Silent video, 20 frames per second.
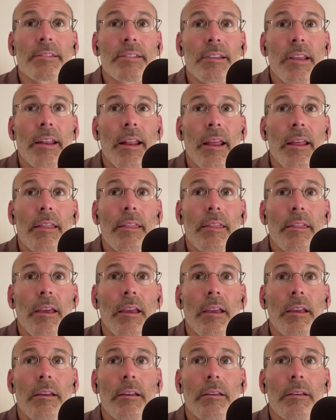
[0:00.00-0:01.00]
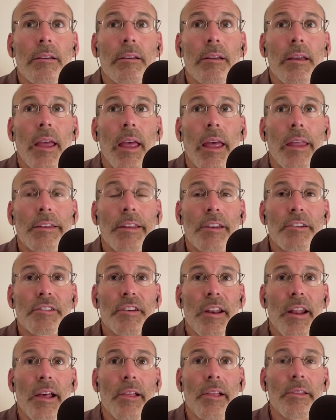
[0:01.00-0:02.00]
And I think
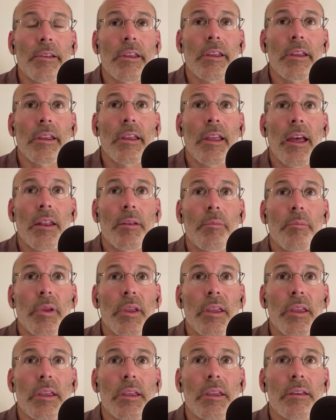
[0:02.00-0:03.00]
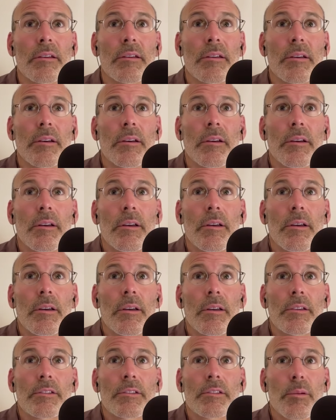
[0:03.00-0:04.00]
intentionality can be
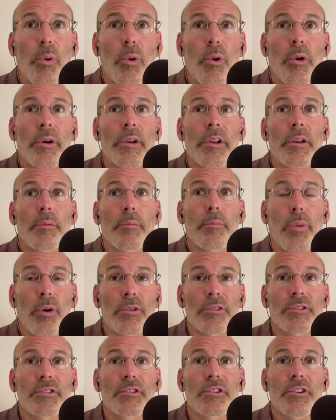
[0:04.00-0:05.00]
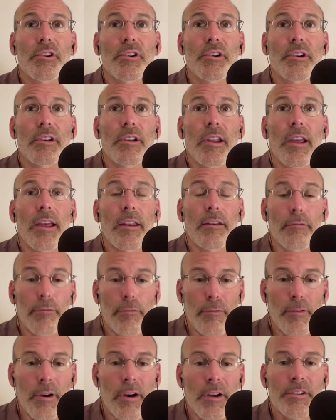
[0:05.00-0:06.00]
supported, bolstered, and
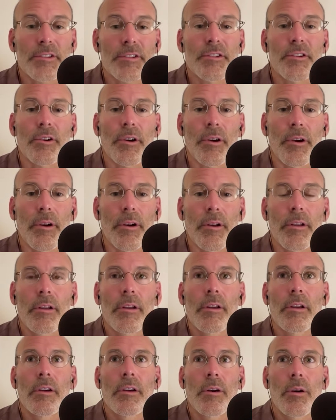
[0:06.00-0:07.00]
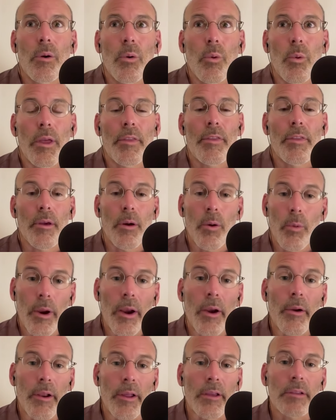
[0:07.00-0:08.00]
fostered with
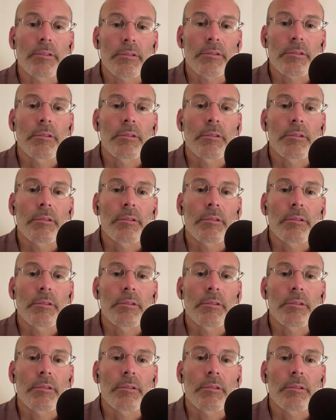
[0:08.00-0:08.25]
awareness.